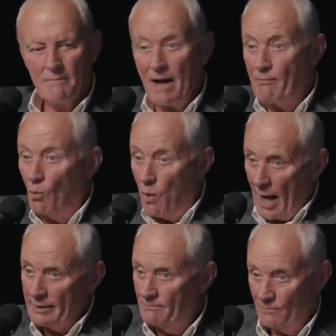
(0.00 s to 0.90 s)
Number
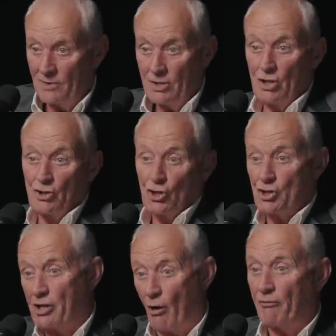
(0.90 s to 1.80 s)
1 is the
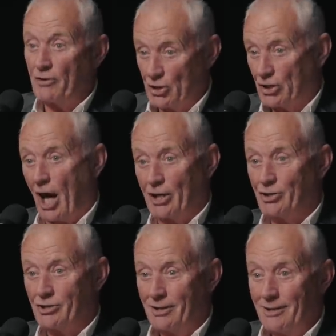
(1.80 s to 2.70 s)
selfish
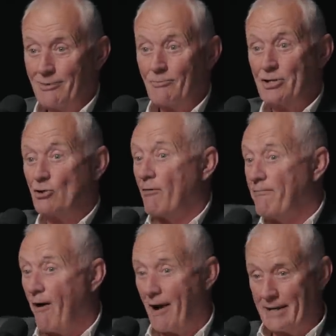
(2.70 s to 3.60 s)
stage. When you're
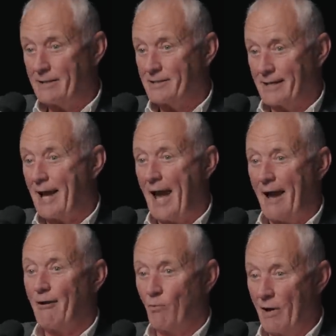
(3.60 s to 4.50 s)
fighting to get
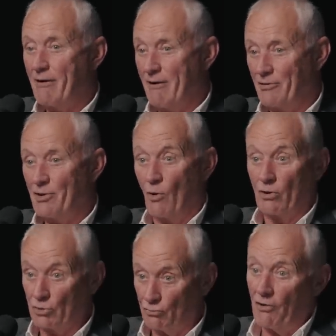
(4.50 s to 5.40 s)
out of wherever you
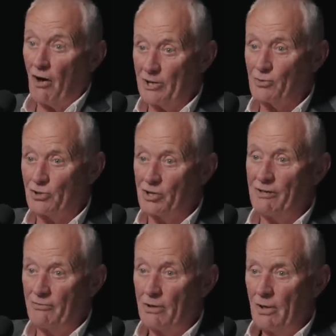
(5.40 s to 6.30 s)
are, fighting to
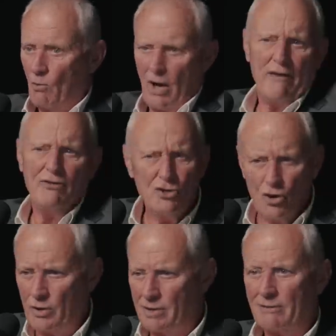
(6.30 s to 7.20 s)
achieve you, whatever you're
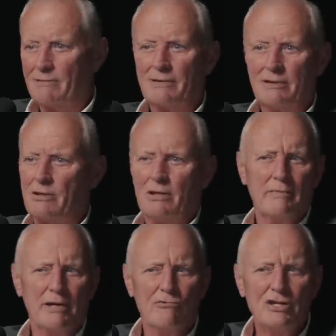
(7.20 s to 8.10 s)
doing, you can
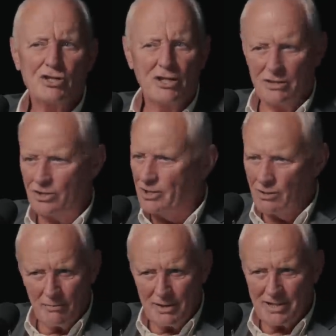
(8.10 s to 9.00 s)
be a rich kid. You're
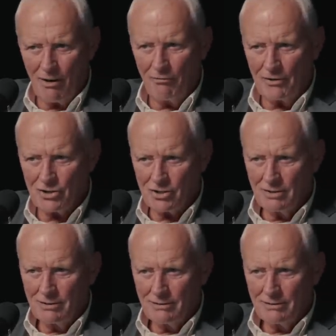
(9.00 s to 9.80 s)
still going to be selfish.